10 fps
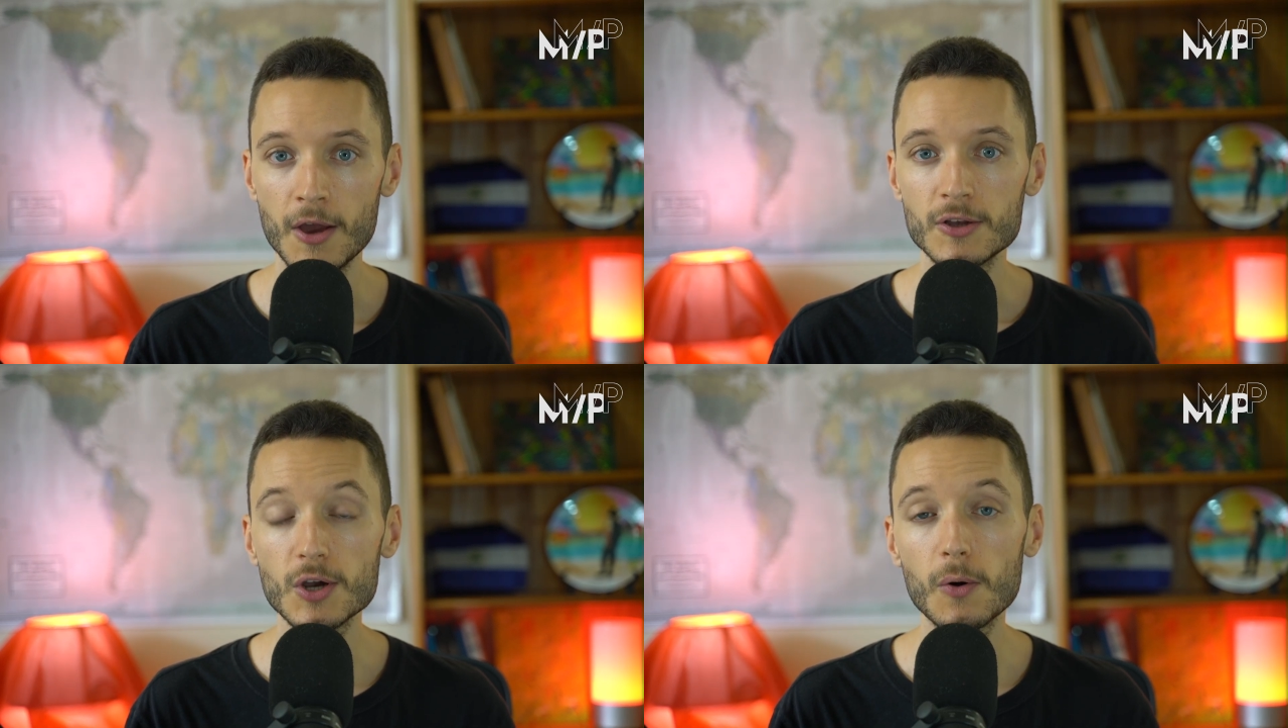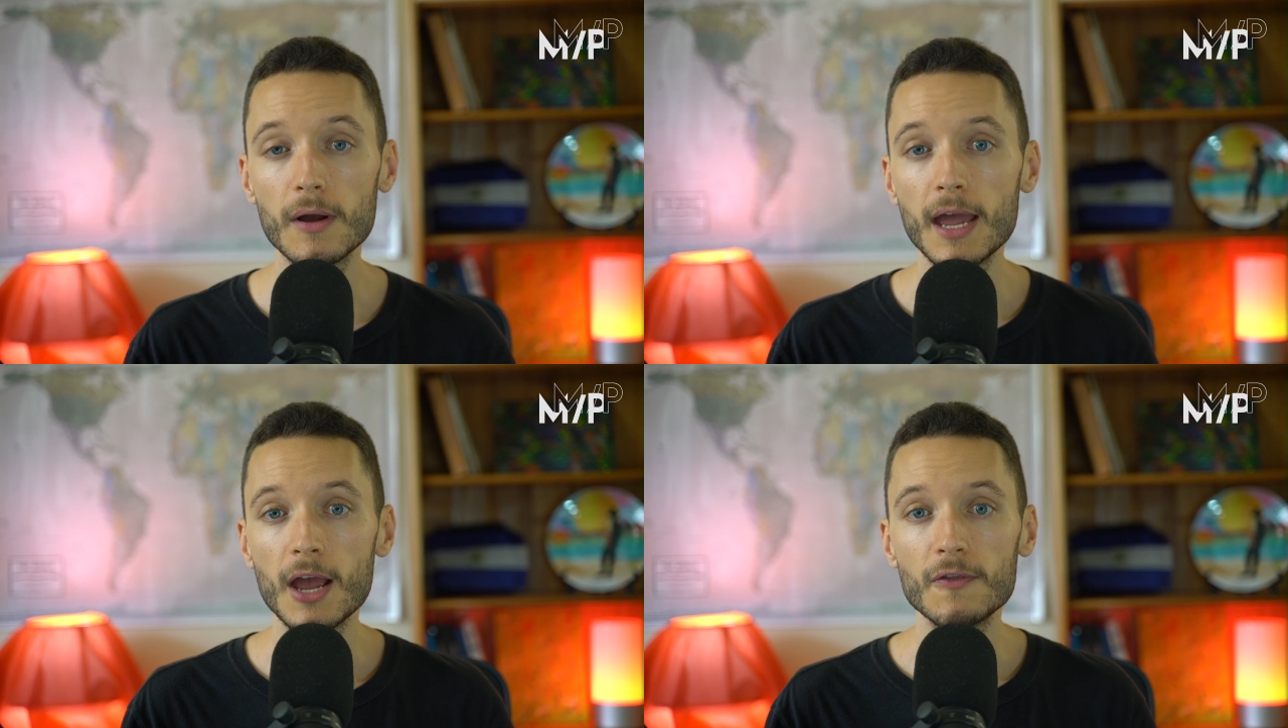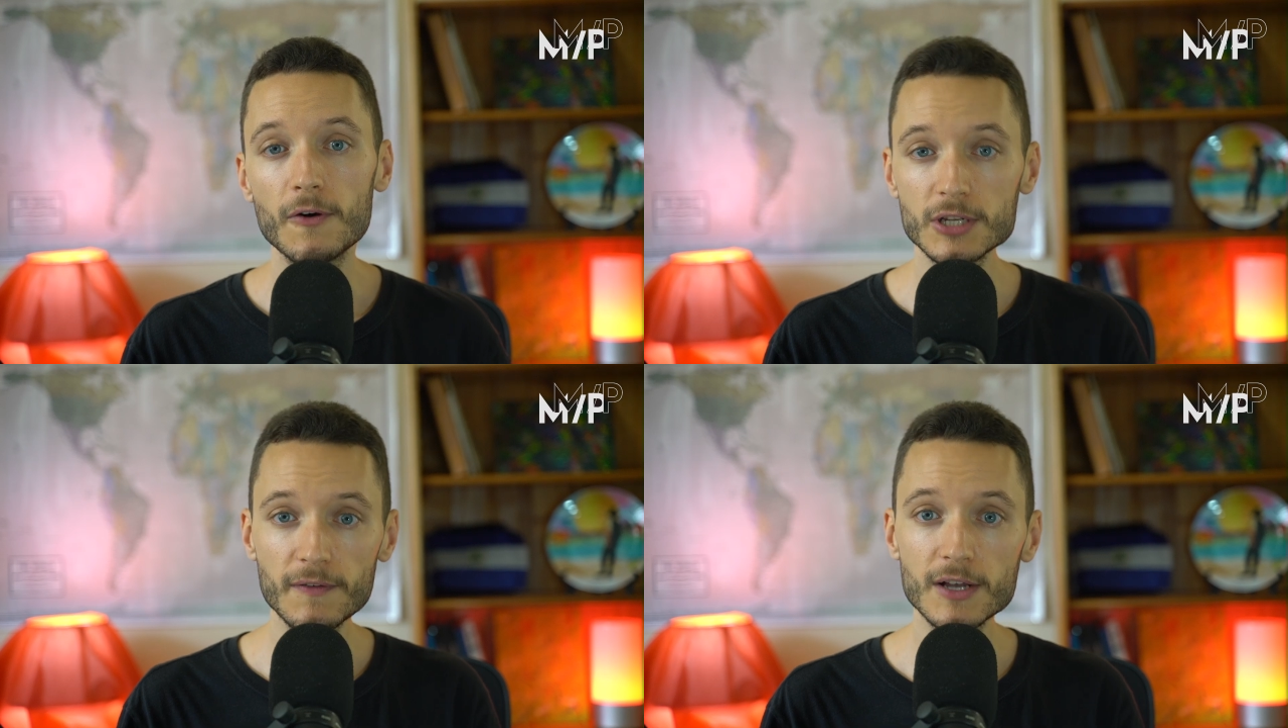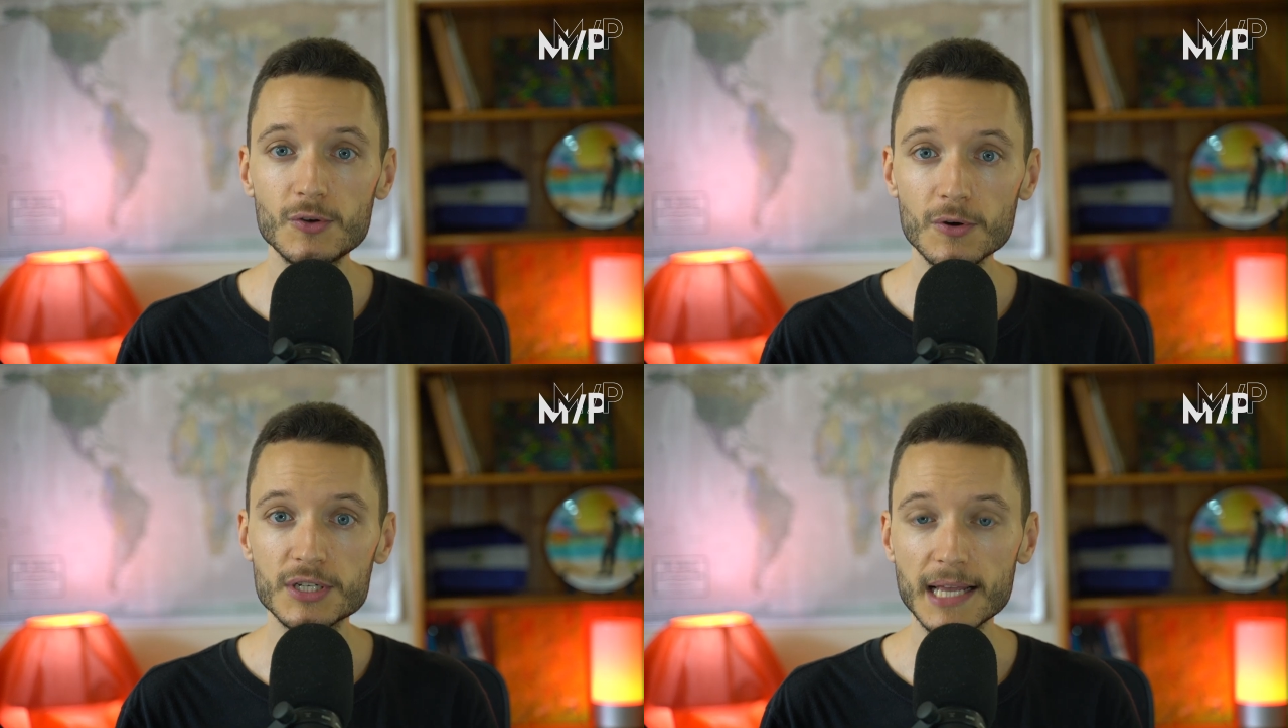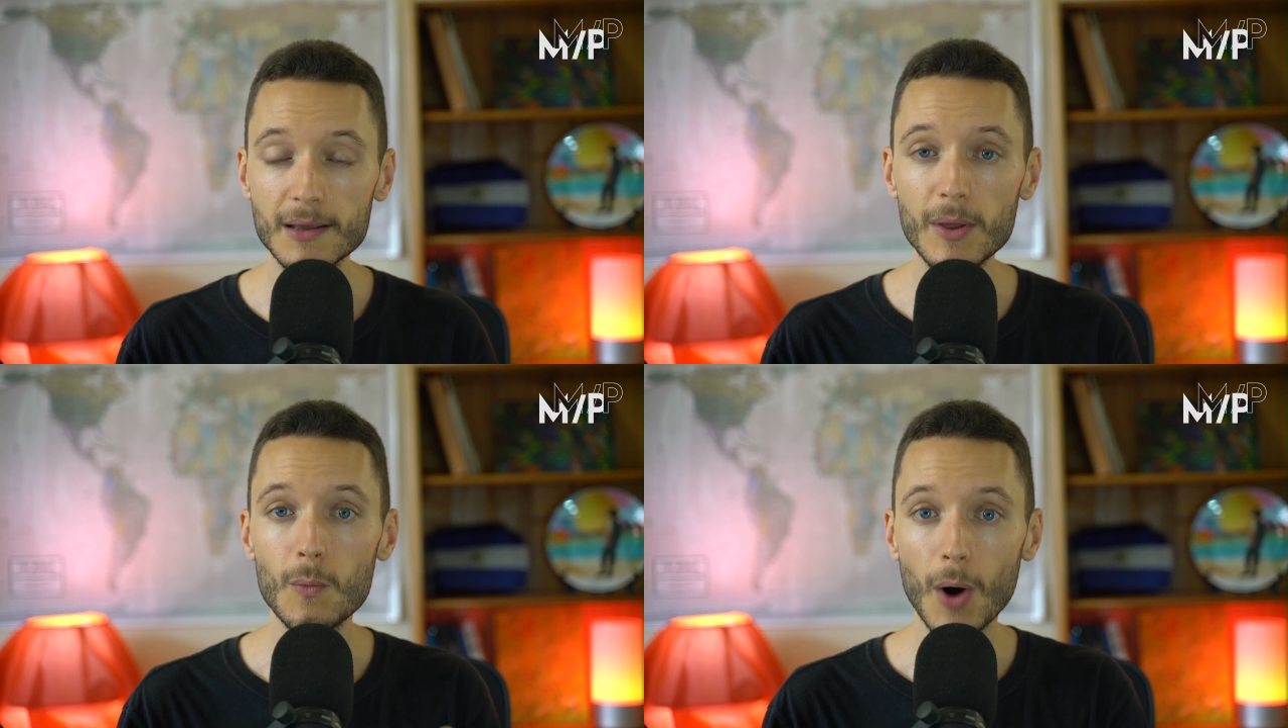So those of us who are saying that
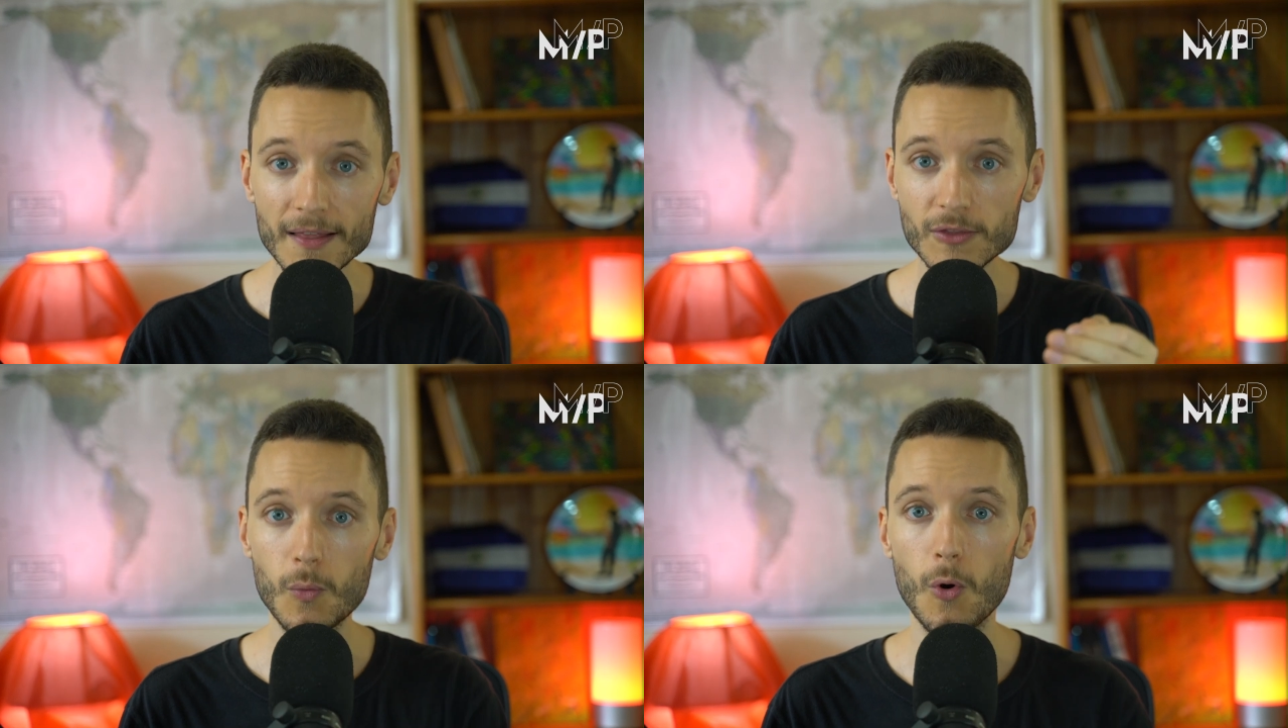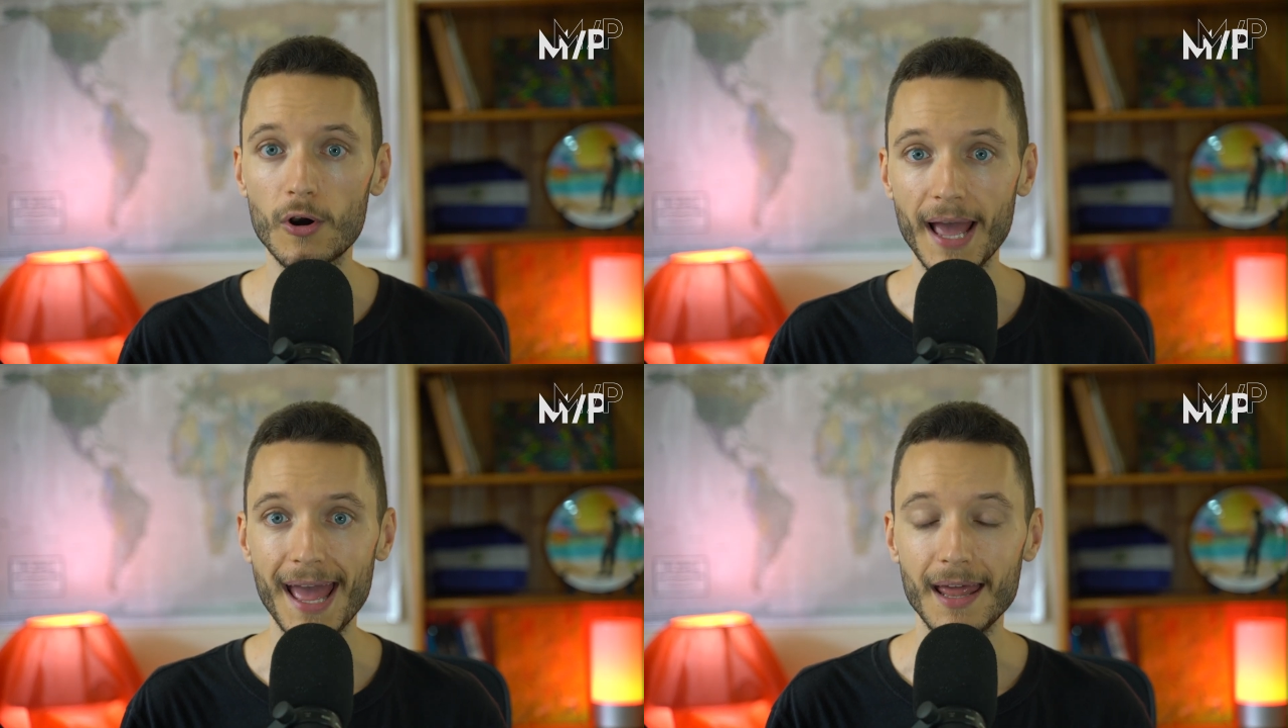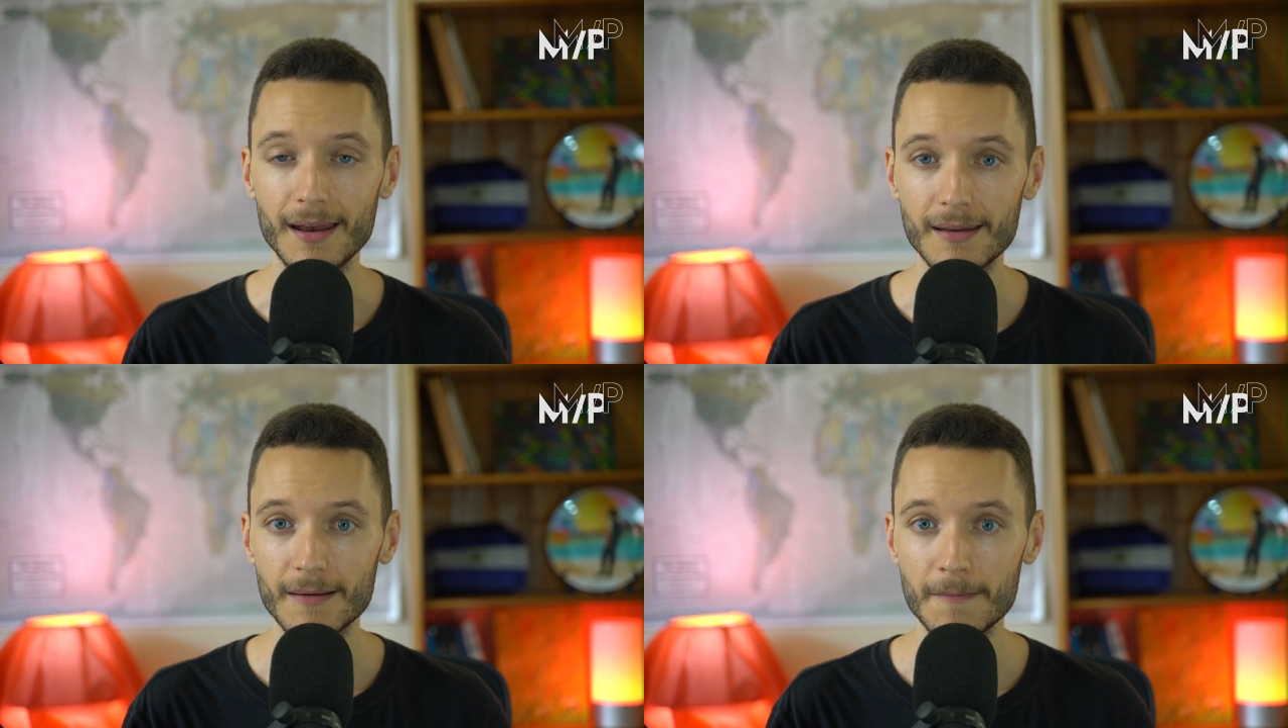we want the war to end,